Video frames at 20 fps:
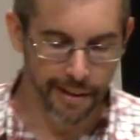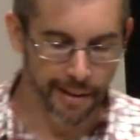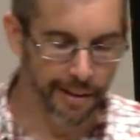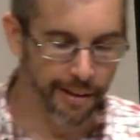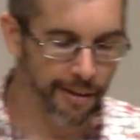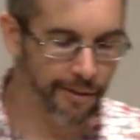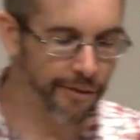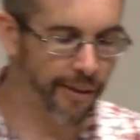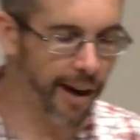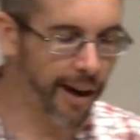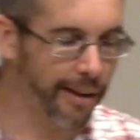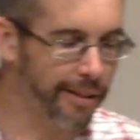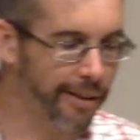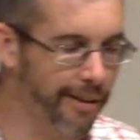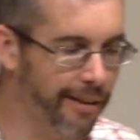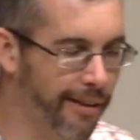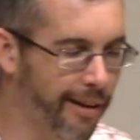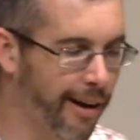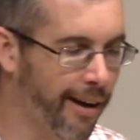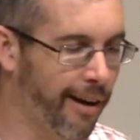
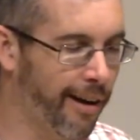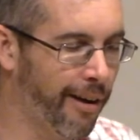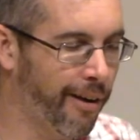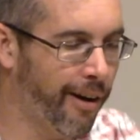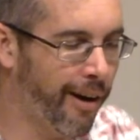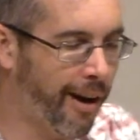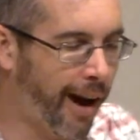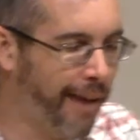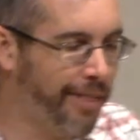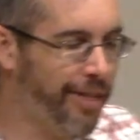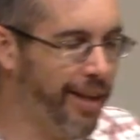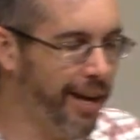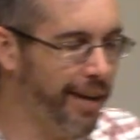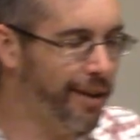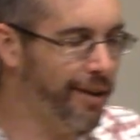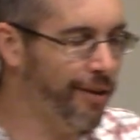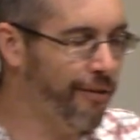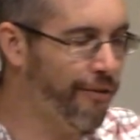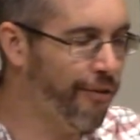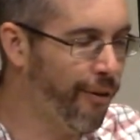Father, uh, I thank
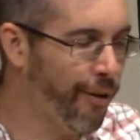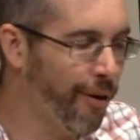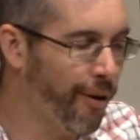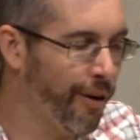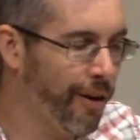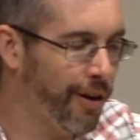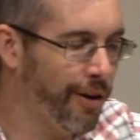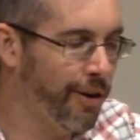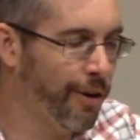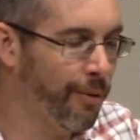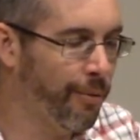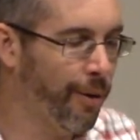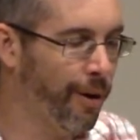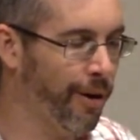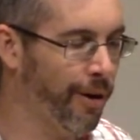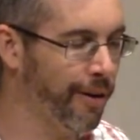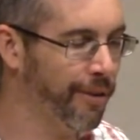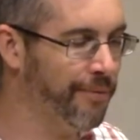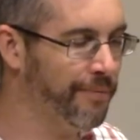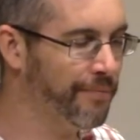you for your
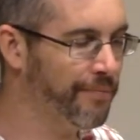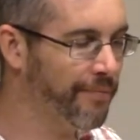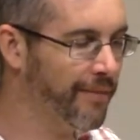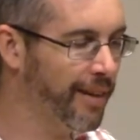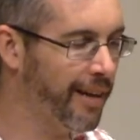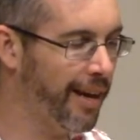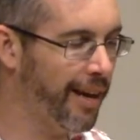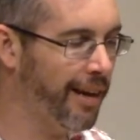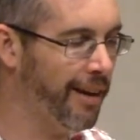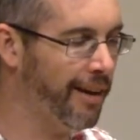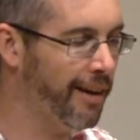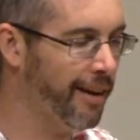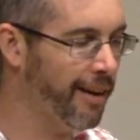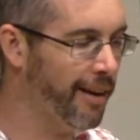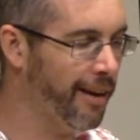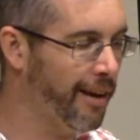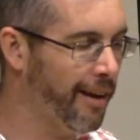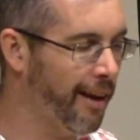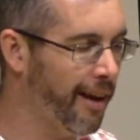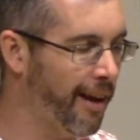word and,
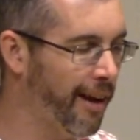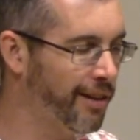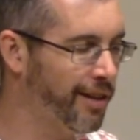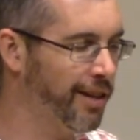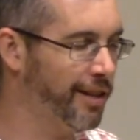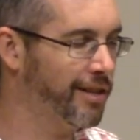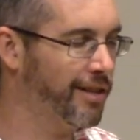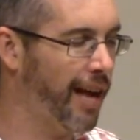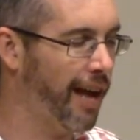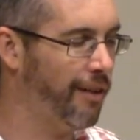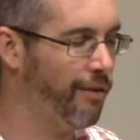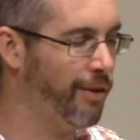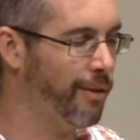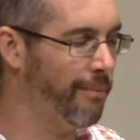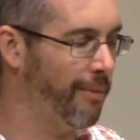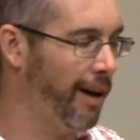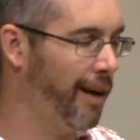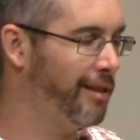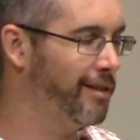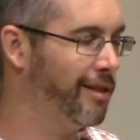and just how it
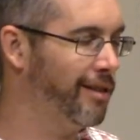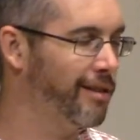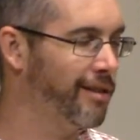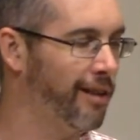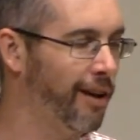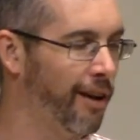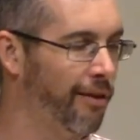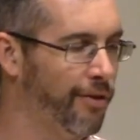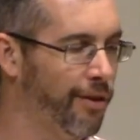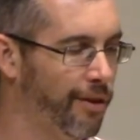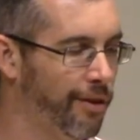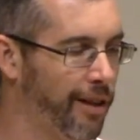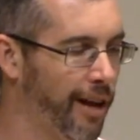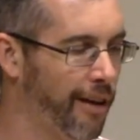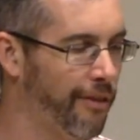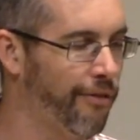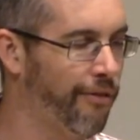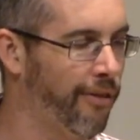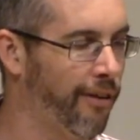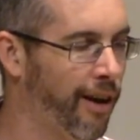reminds us of your
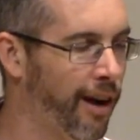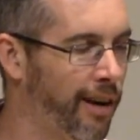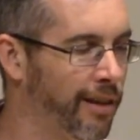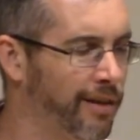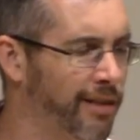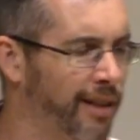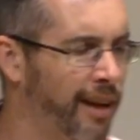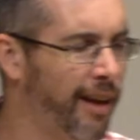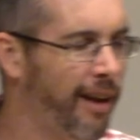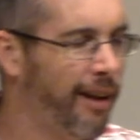love for us.